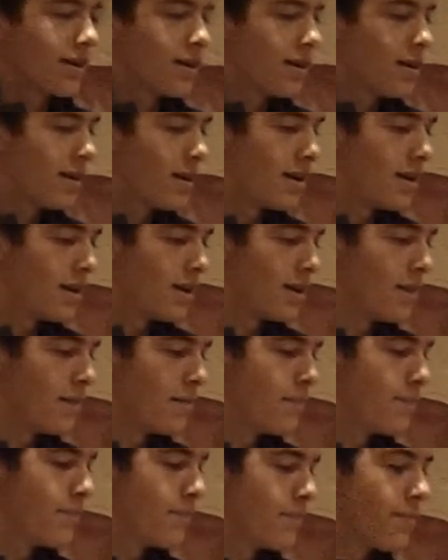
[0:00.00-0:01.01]

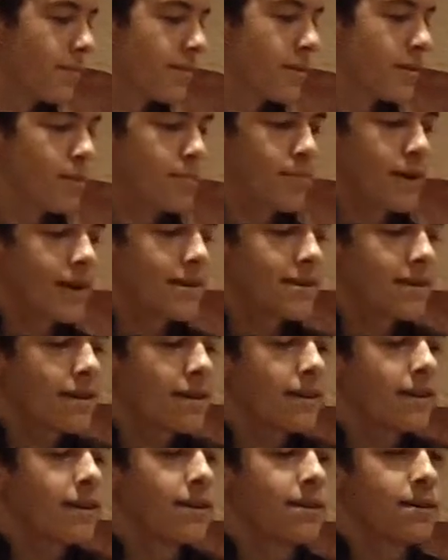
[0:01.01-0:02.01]
um,
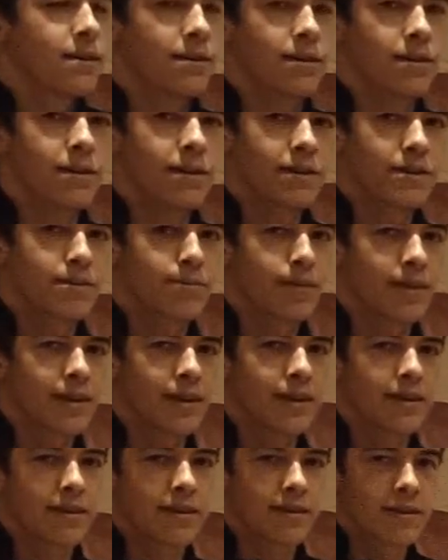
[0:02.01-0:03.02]
basically, I'll
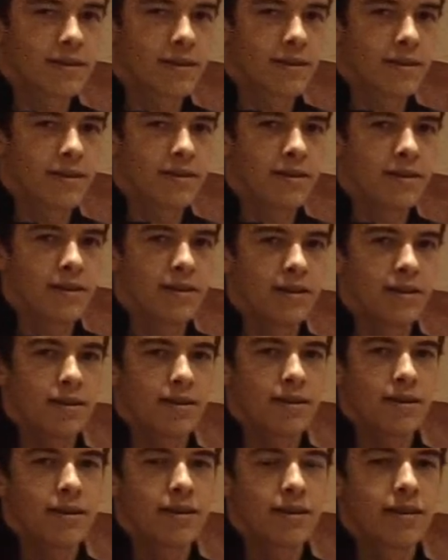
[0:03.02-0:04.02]
explain
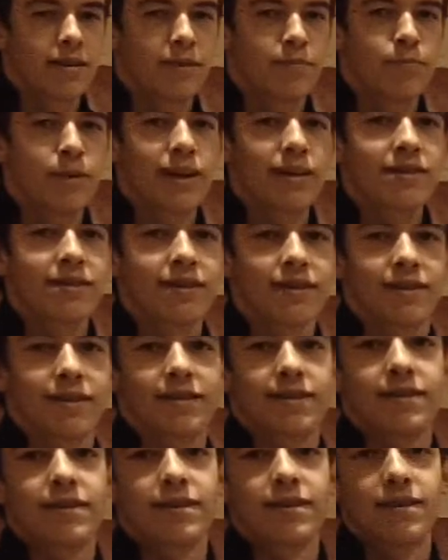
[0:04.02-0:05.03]
the the
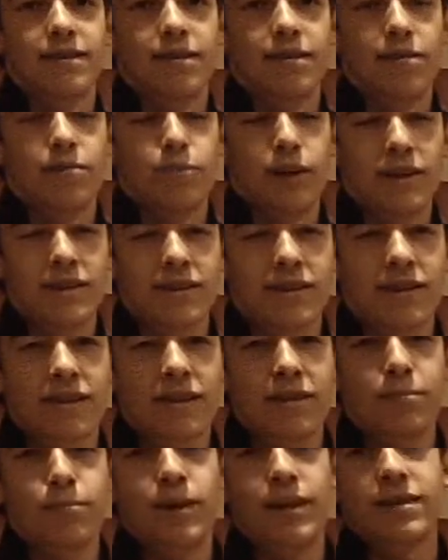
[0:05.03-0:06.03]
basics. Basically,
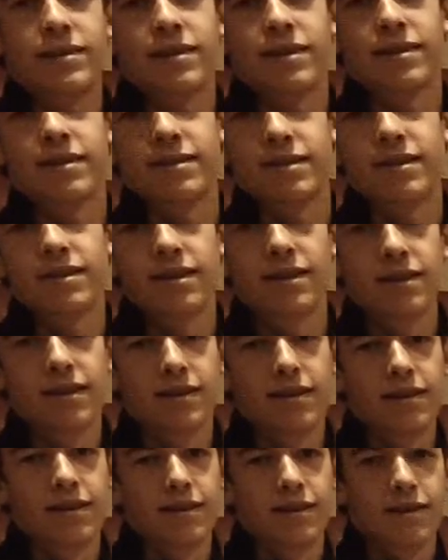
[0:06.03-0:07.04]
the basics
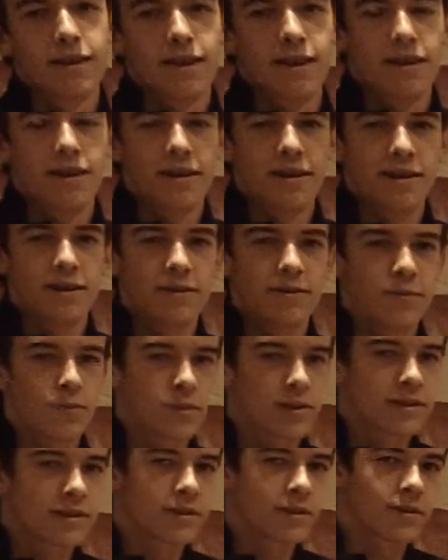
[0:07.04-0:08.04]
of
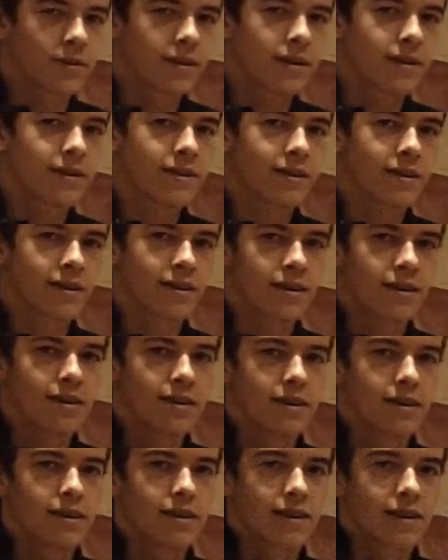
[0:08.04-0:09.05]
what's going on here,
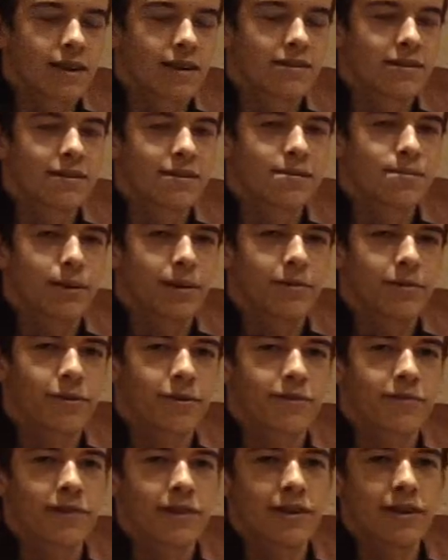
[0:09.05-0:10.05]
because this is my
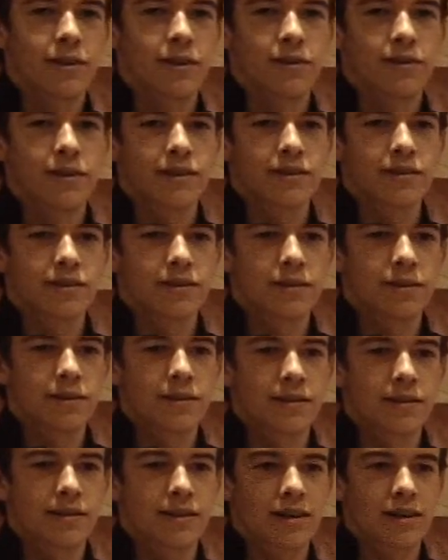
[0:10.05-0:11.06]
first video and this
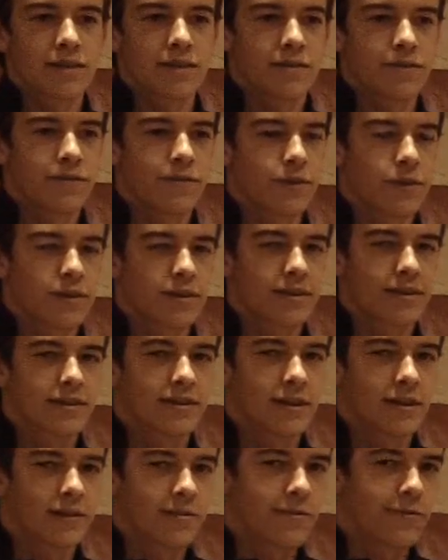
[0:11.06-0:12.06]
unit kind of focuses
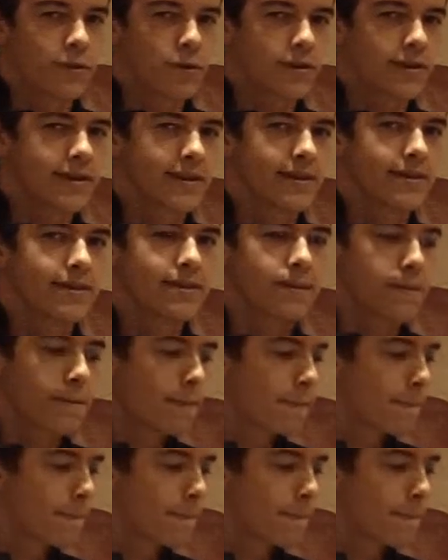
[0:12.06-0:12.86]
on forces